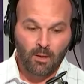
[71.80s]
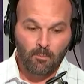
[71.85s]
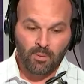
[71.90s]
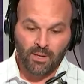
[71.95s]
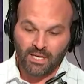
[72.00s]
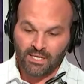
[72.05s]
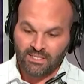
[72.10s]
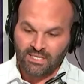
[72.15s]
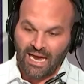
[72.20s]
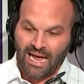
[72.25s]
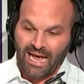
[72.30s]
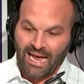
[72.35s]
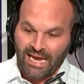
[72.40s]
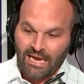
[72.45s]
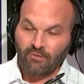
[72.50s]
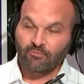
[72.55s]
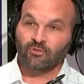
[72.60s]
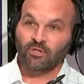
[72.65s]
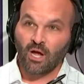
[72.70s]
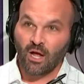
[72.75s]
Because
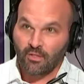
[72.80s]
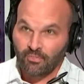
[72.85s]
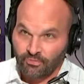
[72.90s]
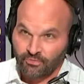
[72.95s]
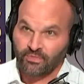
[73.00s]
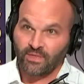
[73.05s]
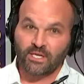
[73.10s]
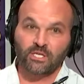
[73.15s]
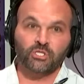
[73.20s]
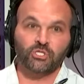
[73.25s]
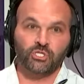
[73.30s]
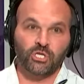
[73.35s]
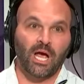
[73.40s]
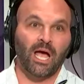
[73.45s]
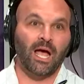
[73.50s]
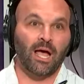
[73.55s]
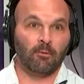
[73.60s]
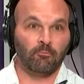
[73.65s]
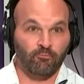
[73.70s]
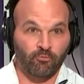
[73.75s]
I have done this
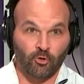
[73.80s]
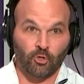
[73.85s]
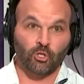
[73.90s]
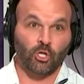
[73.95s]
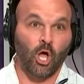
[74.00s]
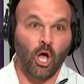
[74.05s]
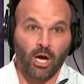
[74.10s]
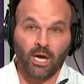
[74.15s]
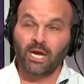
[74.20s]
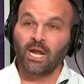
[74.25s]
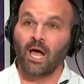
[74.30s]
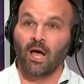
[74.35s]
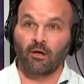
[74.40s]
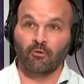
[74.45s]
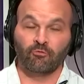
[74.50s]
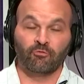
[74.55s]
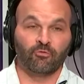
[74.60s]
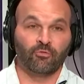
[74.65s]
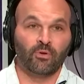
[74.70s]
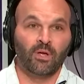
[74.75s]
job for long
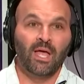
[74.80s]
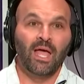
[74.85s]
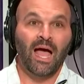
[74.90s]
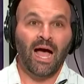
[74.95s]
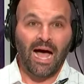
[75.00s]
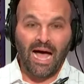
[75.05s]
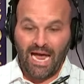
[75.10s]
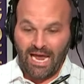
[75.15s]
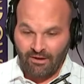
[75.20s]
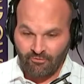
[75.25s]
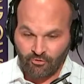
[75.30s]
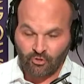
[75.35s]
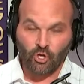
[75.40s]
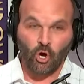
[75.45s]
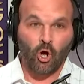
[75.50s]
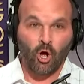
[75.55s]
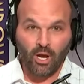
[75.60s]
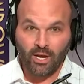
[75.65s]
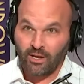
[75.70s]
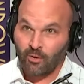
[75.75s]
enough. I have
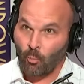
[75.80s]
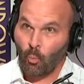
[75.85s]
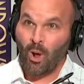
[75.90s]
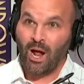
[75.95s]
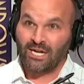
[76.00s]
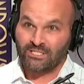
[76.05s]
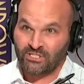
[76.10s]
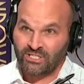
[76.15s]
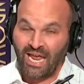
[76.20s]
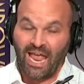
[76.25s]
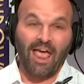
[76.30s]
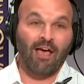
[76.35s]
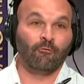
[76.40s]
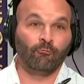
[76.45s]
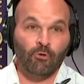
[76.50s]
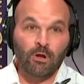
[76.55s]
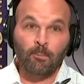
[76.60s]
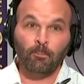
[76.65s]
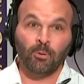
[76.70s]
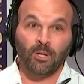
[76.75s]
gone and watched
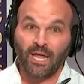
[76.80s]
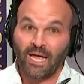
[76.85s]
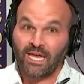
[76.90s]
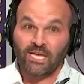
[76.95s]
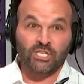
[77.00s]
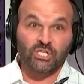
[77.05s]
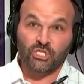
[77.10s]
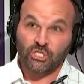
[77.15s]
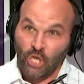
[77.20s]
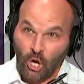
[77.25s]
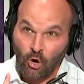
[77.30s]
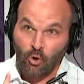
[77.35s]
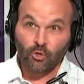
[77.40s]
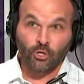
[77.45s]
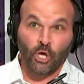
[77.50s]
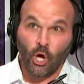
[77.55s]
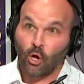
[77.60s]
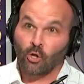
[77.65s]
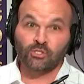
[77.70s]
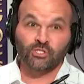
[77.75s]
every play
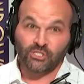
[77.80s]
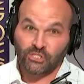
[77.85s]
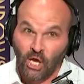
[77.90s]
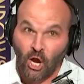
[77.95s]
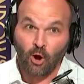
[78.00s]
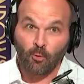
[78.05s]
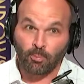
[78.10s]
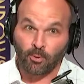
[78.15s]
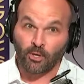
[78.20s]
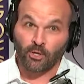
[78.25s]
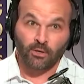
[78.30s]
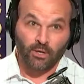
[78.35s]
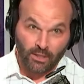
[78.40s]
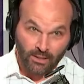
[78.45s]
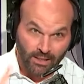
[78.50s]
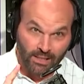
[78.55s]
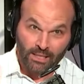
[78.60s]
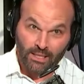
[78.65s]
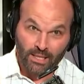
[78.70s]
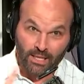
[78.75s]
stone cold sober,
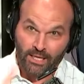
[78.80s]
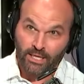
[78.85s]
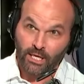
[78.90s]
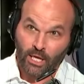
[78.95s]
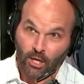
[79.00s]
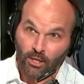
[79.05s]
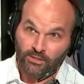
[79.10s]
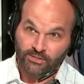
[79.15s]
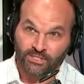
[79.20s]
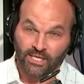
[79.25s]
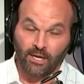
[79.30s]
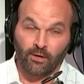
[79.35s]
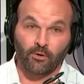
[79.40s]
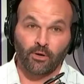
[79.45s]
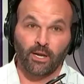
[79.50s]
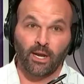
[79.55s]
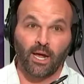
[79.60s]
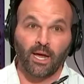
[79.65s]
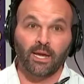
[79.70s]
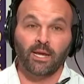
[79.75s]
unlike a lot of y'all
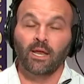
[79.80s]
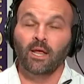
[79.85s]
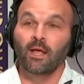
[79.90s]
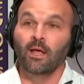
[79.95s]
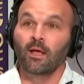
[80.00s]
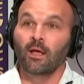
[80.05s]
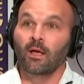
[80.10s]
Saturday night,